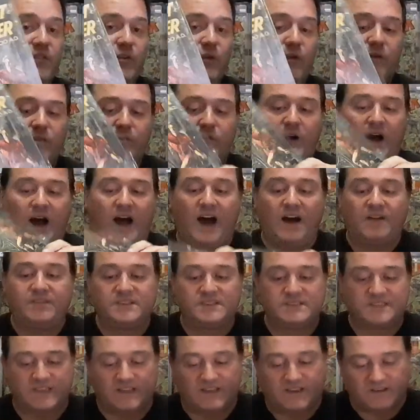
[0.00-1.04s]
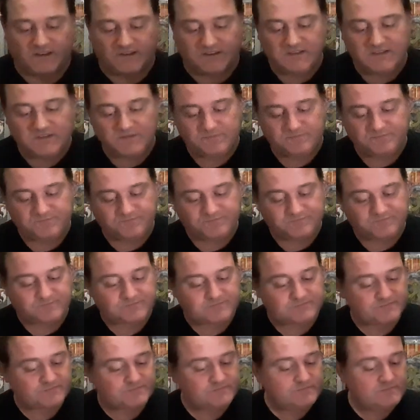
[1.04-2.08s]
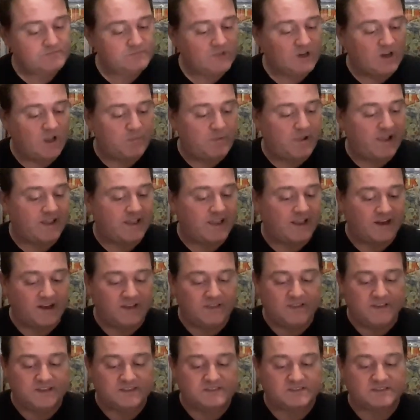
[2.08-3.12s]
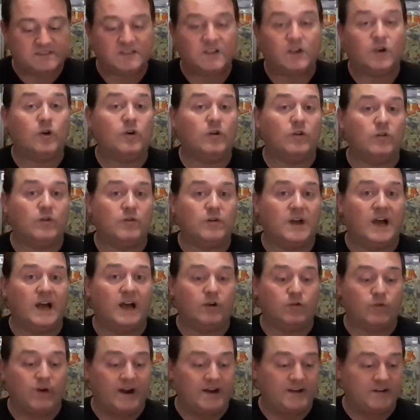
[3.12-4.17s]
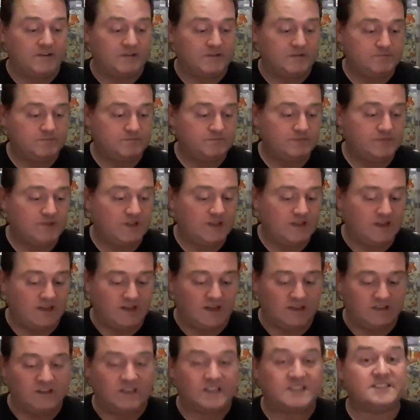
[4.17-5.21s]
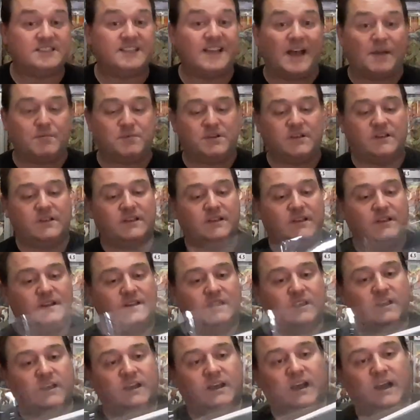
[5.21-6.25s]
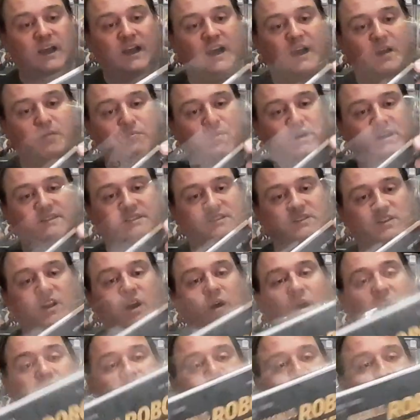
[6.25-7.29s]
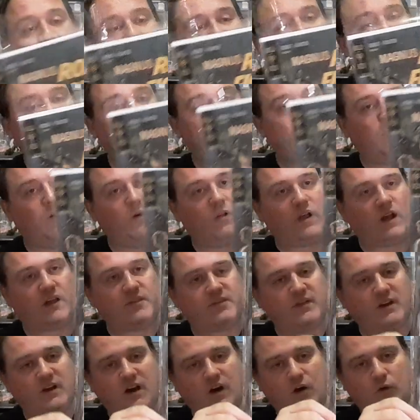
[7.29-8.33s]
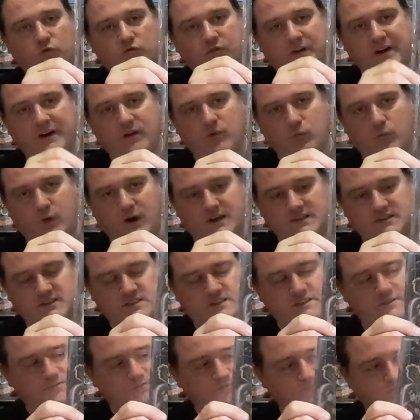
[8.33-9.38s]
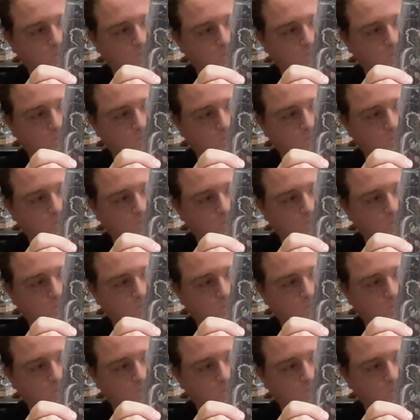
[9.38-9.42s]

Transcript: for half a second about getting this graded, like slabbed. But no, I don't think I will. I think I'll read it once